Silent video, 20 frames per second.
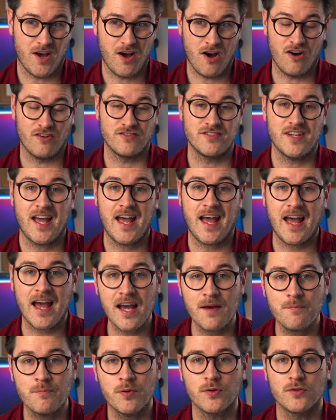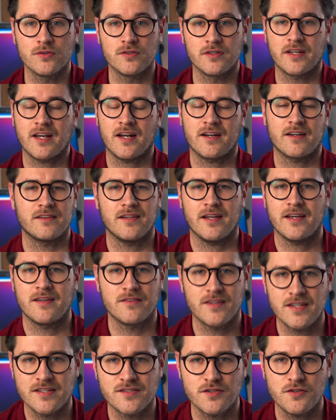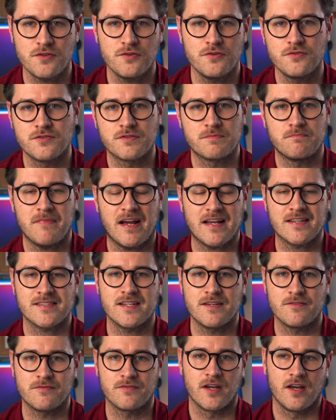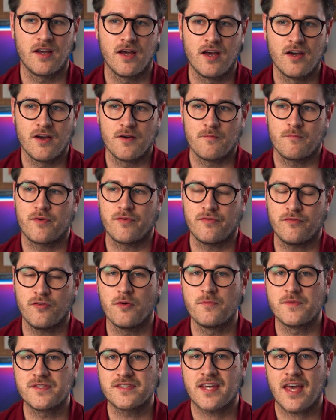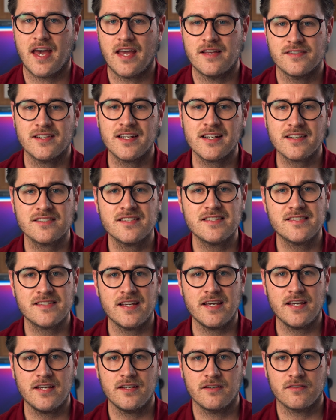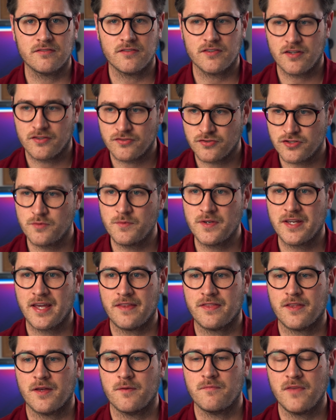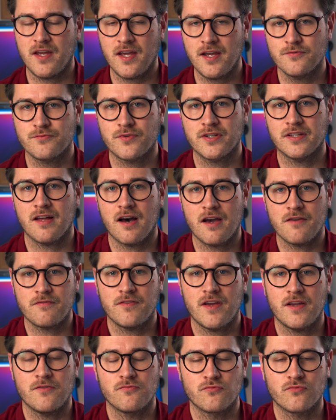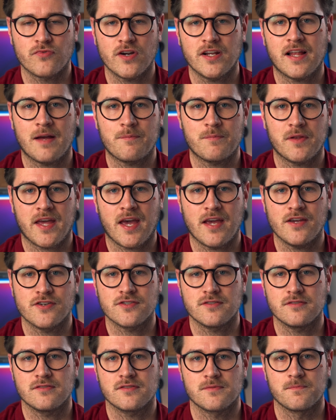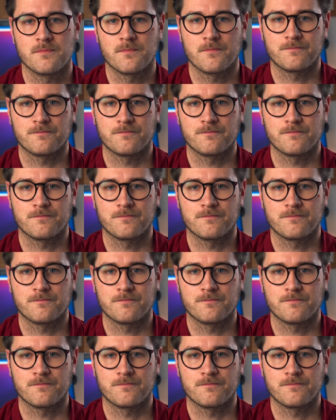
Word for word: aren't Apple and kind of laying these huge, massive performance gains and actually seeing, do we get them in real life, in real applications?